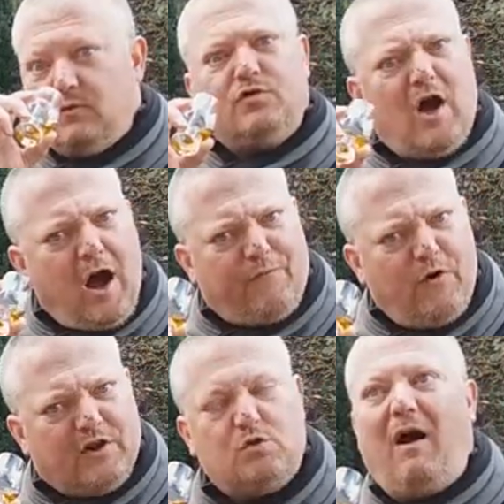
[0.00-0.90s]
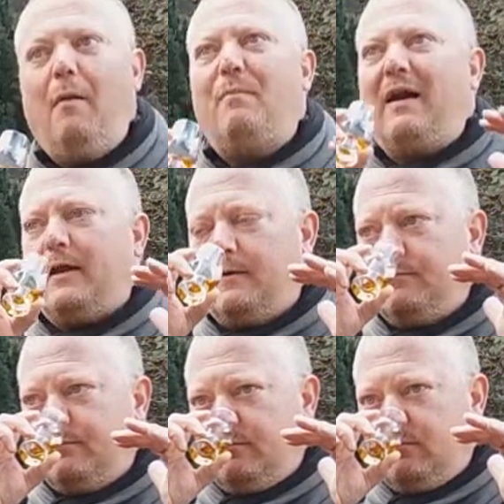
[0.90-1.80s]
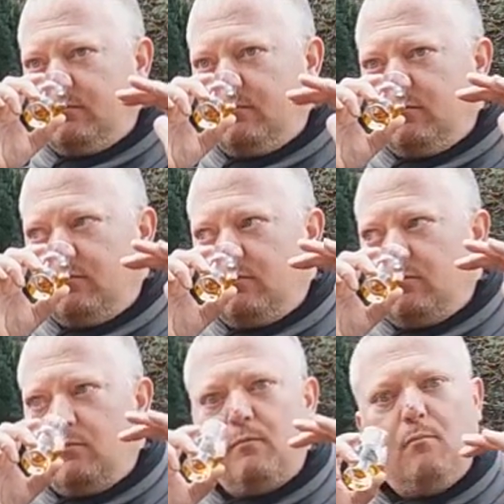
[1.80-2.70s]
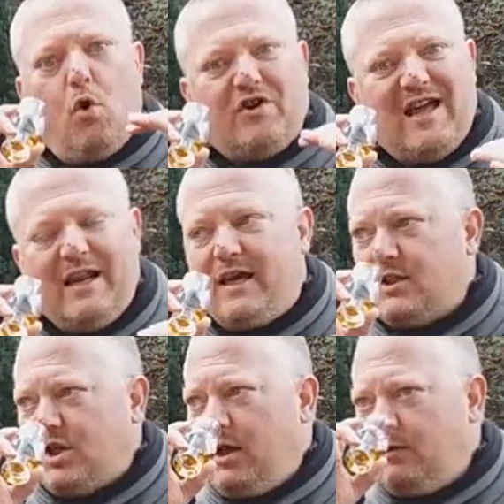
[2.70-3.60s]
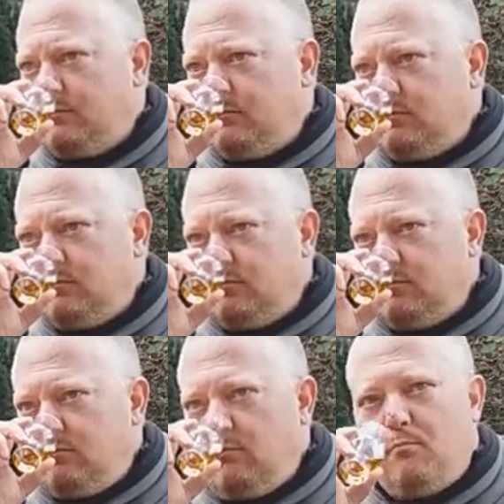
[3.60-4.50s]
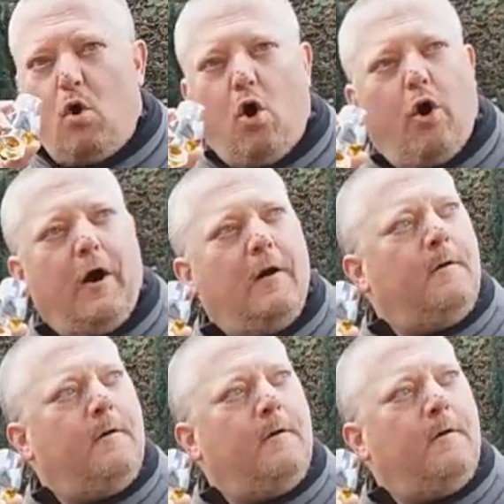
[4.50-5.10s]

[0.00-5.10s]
dark fruit as well, but more delicate, more